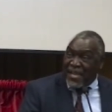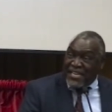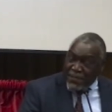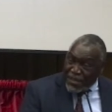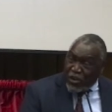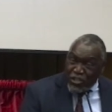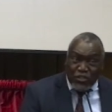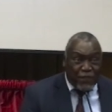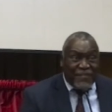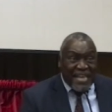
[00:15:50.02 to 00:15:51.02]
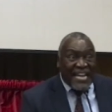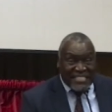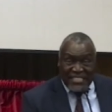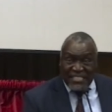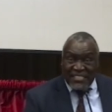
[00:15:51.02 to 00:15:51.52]
and because of
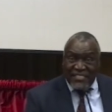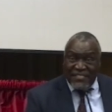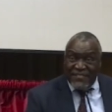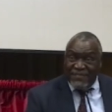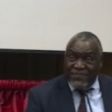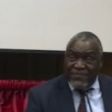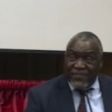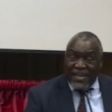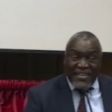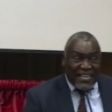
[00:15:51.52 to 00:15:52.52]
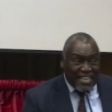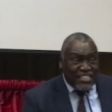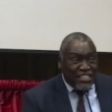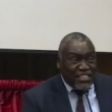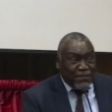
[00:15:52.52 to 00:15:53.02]
that,
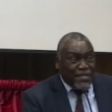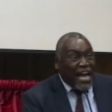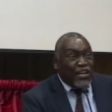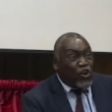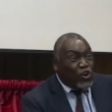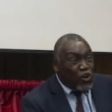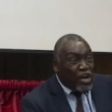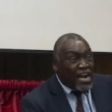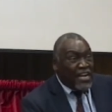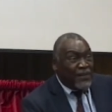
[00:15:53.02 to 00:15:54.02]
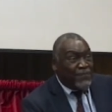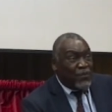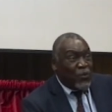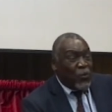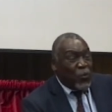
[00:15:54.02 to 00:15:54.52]
relationships are no longer
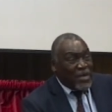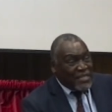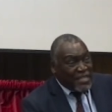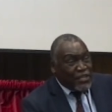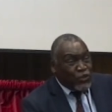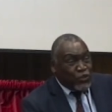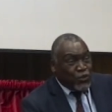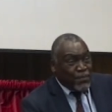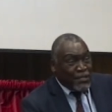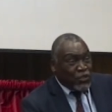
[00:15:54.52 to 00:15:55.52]
what they used to be.